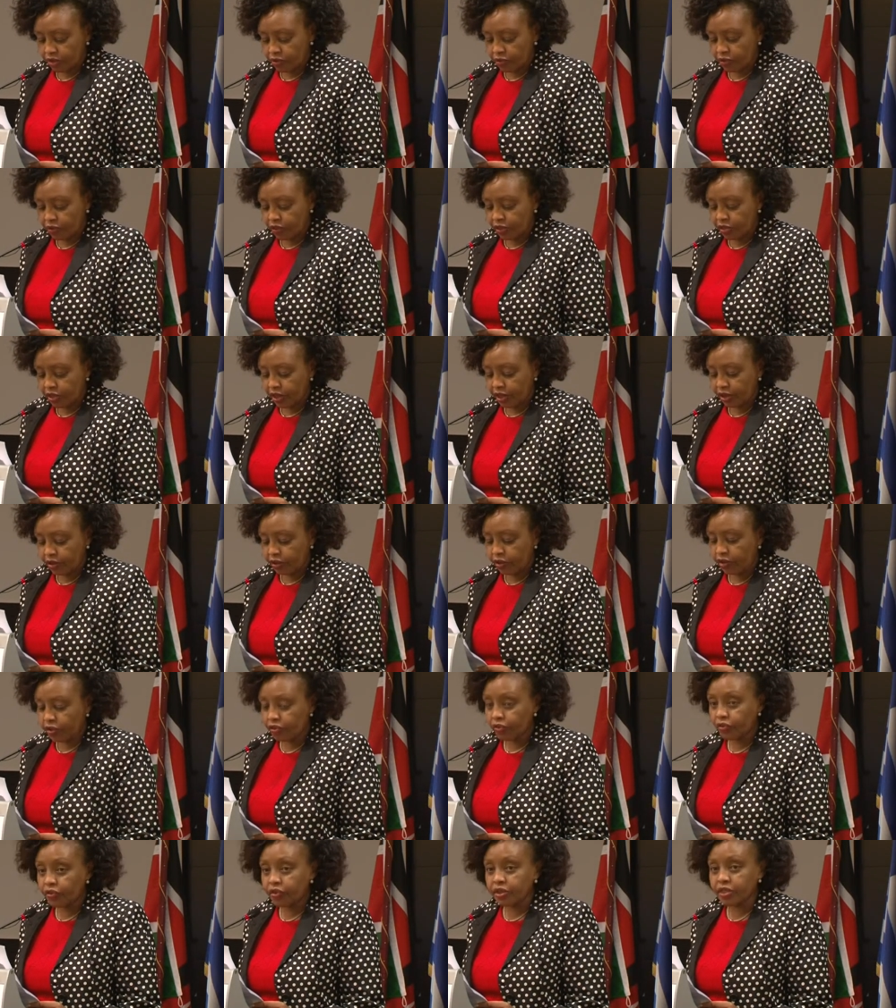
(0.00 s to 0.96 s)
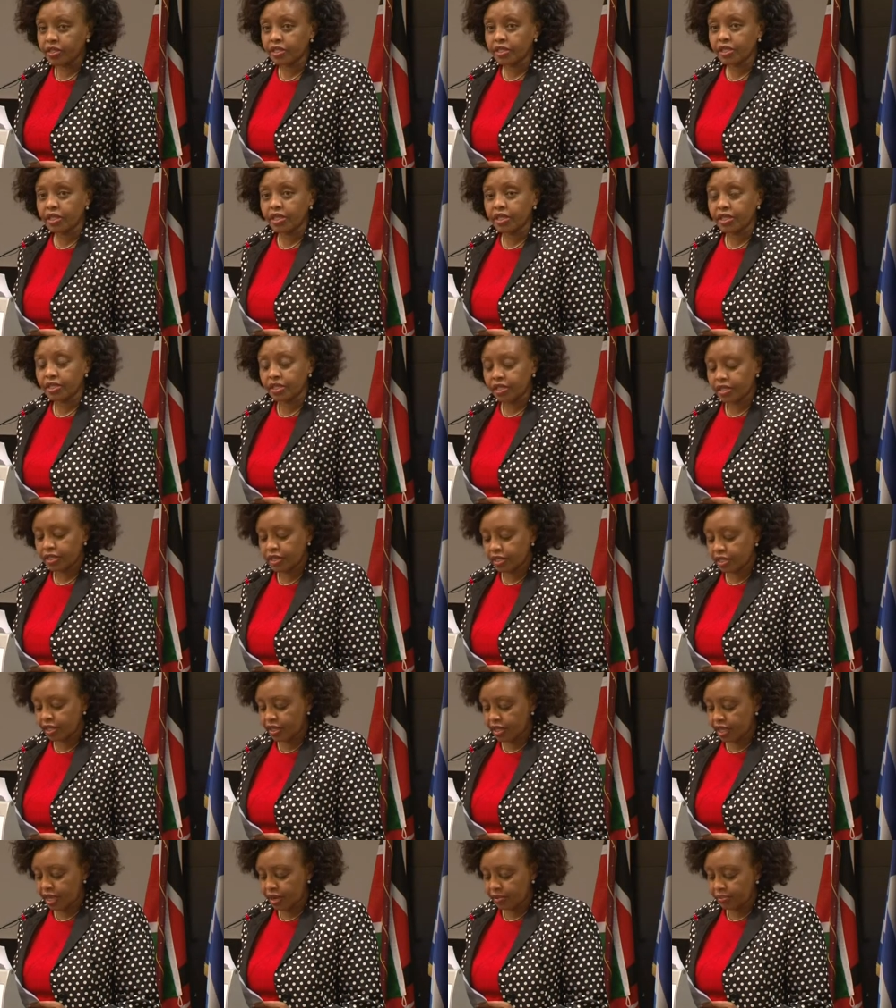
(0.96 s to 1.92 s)
for their conferences,
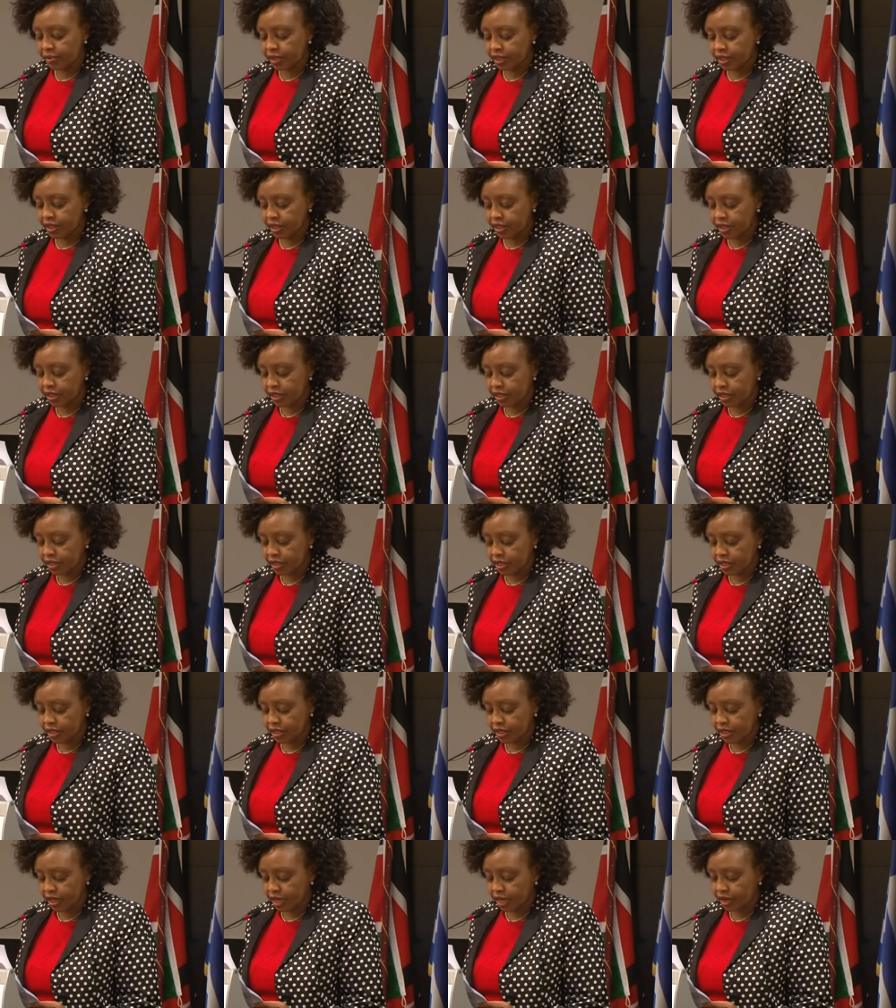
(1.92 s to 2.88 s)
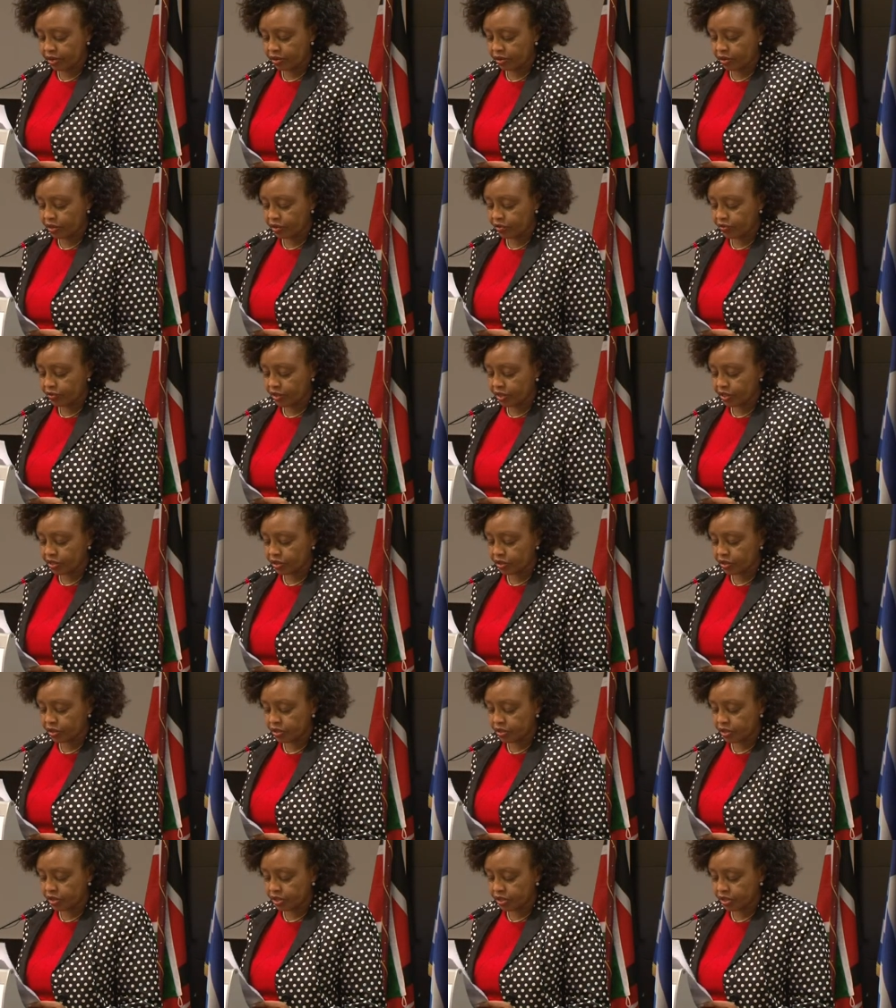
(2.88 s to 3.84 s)
their meetings, and
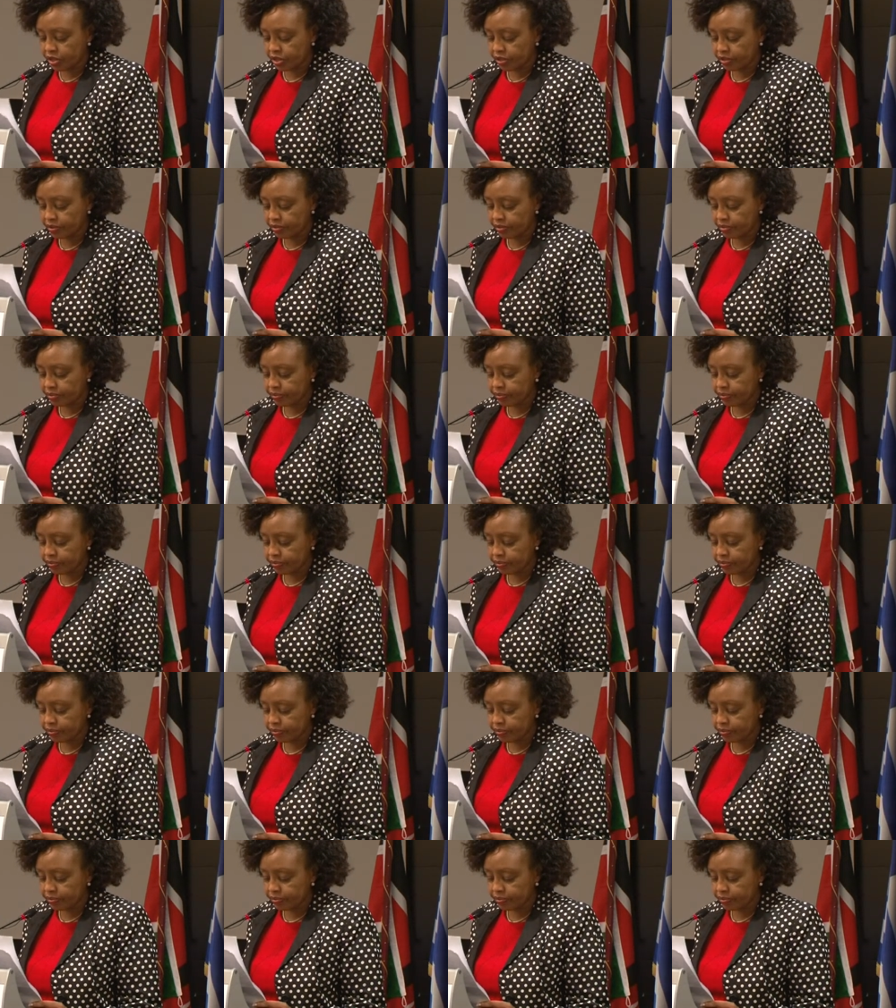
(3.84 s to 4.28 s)
conventions.